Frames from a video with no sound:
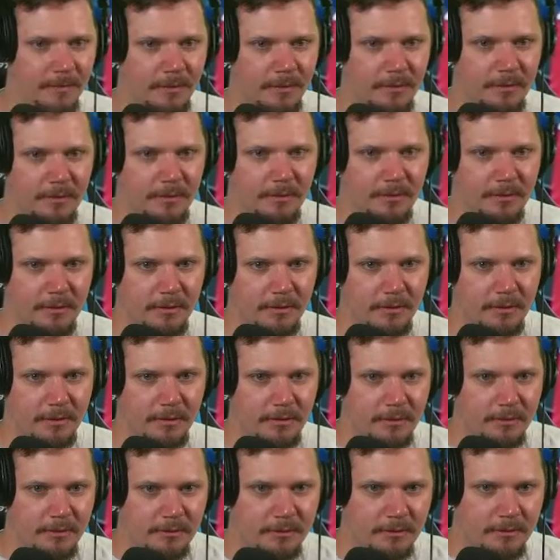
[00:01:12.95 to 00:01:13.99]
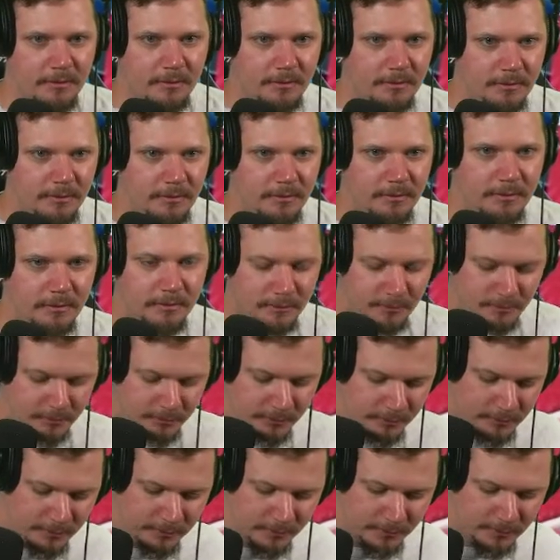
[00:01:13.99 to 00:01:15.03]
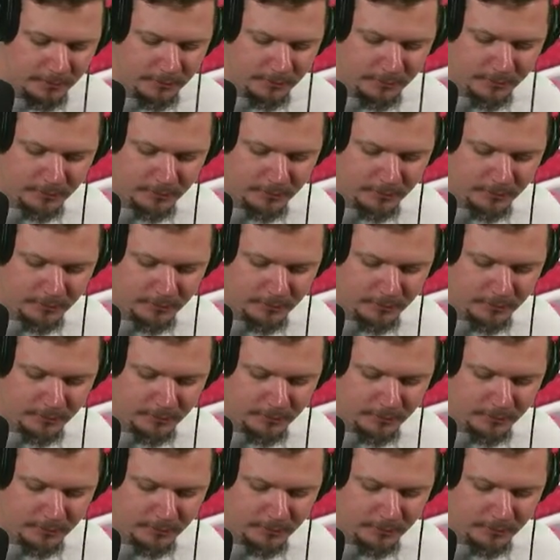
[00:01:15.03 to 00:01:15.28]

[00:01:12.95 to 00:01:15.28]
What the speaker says: [no speech]